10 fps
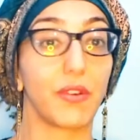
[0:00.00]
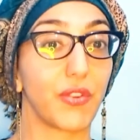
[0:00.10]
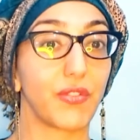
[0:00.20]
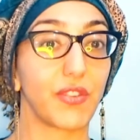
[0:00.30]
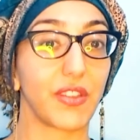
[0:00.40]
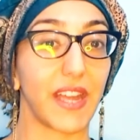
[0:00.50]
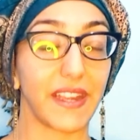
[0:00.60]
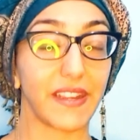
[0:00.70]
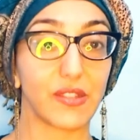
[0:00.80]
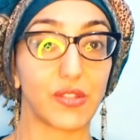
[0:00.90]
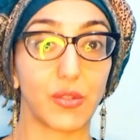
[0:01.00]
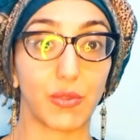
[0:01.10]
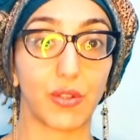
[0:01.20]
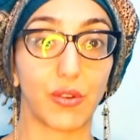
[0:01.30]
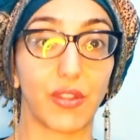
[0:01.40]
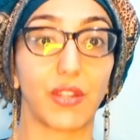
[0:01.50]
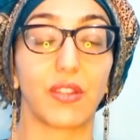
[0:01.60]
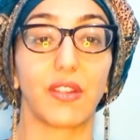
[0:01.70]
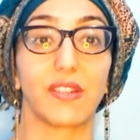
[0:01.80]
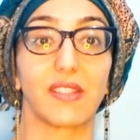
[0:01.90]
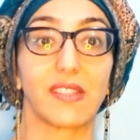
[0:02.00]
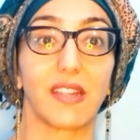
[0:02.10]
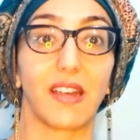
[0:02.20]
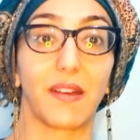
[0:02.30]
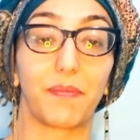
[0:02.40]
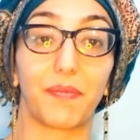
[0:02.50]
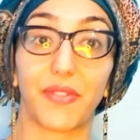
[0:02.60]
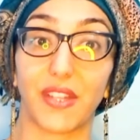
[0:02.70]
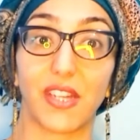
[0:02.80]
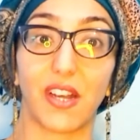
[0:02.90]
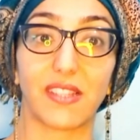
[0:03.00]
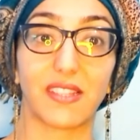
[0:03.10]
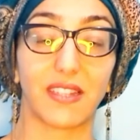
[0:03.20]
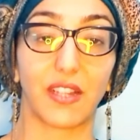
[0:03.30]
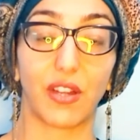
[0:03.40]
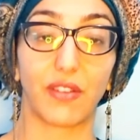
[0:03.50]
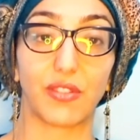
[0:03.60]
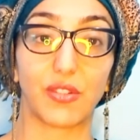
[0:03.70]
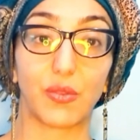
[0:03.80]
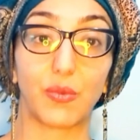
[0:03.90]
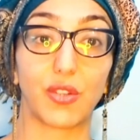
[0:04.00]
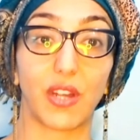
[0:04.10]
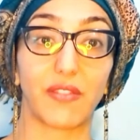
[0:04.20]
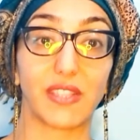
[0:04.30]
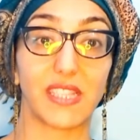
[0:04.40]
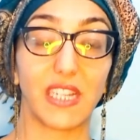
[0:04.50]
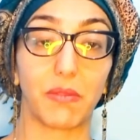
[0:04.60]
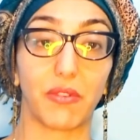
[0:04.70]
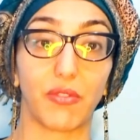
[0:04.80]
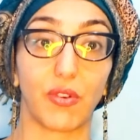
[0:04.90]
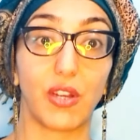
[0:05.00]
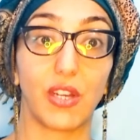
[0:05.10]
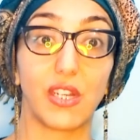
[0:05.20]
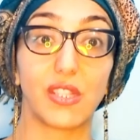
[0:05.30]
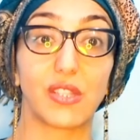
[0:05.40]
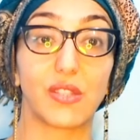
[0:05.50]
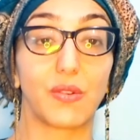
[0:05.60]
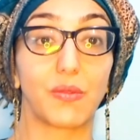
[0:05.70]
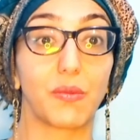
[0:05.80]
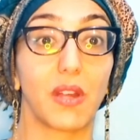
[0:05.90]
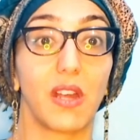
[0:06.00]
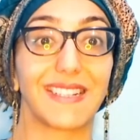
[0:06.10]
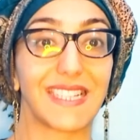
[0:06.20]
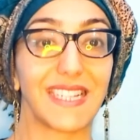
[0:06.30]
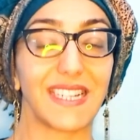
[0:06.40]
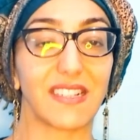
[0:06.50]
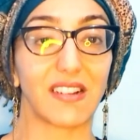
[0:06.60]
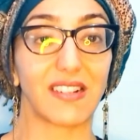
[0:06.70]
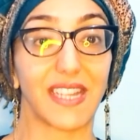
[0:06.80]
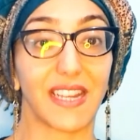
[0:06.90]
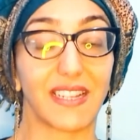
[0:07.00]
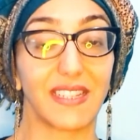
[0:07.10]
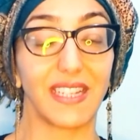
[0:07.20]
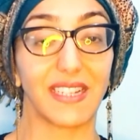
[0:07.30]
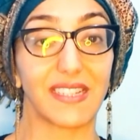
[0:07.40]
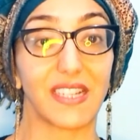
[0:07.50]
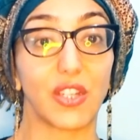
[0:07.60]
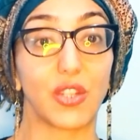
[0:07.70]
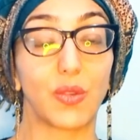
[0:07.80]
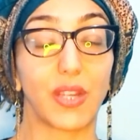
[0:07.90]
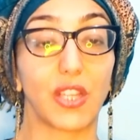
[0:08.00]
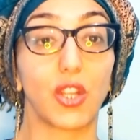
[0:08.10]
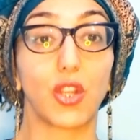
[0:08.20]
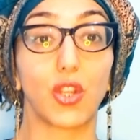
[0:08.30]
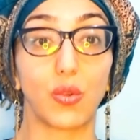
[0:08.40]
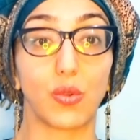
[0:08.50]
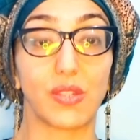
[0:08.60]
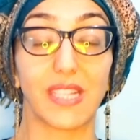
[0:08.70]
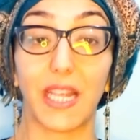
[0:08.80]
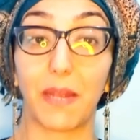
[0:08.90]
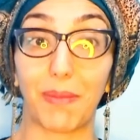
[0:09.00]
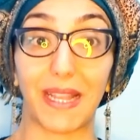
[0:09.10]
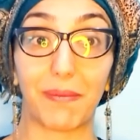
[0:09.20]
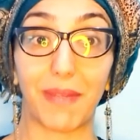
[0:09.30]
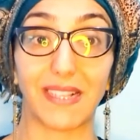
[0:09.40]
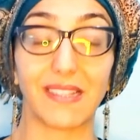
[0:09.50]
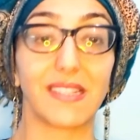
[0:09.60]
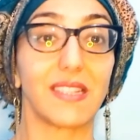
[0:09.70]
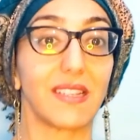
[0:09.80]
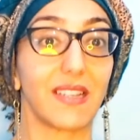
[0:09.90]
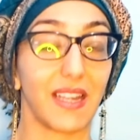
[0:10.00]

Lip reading: If you've done the IELTS, you would know that there is the task that you have to do, which you haven't seen before. So these are techniques that you can use, implement